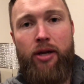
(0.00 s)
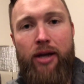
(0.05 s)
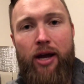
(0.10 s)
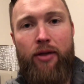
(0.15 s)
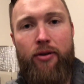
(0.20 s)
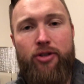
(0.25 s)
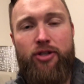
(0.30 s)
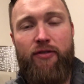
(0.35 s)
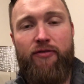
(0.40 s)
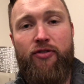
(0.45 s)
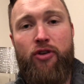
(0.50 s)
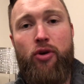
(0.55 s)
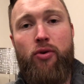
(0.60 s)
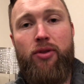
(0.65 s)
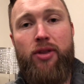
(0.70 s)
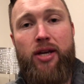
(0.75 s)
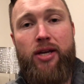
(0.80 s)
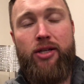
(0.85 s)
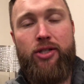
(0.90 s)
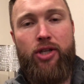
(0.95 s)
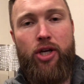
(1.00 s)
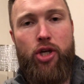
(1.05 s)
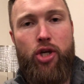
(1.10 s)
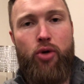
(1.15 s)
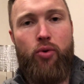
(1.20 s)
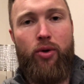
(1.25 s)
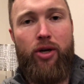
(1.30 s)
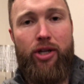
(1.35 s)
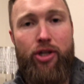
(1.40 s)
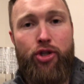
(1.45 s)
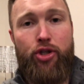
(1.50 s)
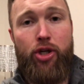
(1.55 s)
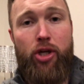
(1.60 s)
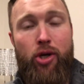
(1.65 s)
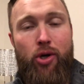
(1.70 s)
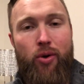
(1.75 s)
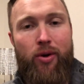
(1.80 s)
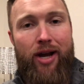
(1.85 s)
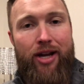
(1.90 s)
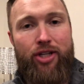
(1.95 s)
Now, there's a few things that you can
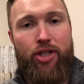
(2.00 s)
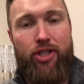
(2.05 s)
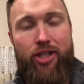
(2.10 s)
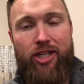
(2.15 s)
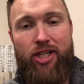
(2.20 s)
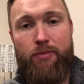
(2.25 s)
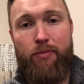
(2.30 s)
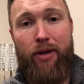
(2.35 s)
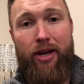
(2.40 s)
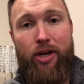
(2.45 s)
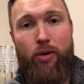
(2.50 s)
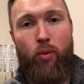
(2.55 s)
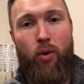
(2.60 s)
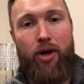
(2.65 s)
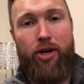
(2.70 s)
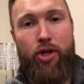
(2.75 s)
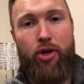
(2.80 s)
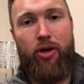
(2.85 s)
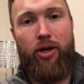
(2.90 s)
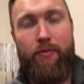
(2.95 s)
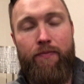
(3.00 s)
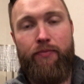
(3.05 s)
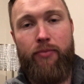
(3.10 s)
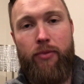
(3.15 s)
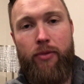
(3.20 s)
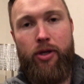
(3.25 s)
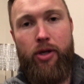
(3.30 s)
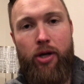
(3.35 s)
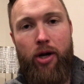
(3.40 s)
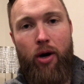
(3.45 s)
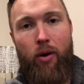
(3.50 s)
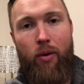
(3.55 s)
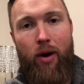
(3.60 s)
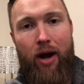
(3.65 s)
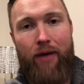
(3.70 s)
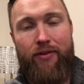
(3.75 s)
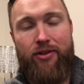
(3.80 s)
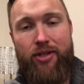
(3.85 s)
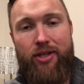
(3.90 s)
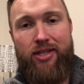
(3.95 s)
do, and I just explained one. You can, you know,
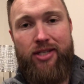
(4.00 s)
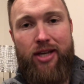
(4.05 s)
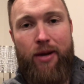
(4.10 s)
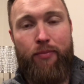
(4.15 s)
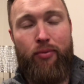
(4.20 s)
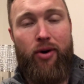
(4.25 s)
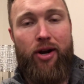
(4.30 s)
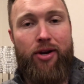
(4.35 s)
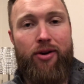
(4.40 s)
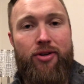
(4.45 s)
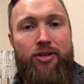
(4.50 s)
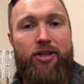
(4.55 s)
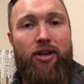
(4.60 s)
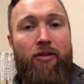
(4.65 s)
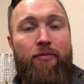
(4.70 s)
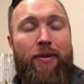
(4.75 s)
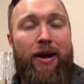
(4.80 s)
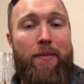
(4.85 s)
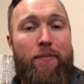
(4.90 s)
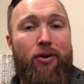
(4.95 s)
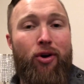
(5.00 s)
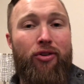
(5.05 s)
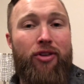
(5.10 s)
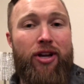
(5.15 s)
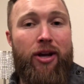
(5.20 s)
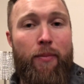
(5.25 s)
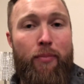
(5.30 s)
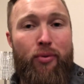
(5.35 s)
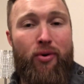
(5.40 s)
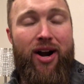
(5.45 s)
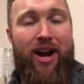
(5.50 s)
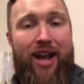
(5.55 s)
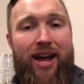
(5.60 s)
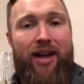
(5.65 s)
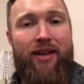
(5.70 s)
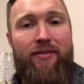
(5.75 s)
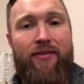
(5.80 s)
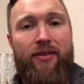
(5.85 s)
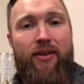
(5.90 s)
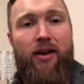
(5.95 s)
obviously separate yourself by building a
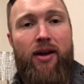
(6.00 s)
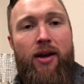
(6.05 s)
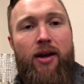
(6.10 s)
brand.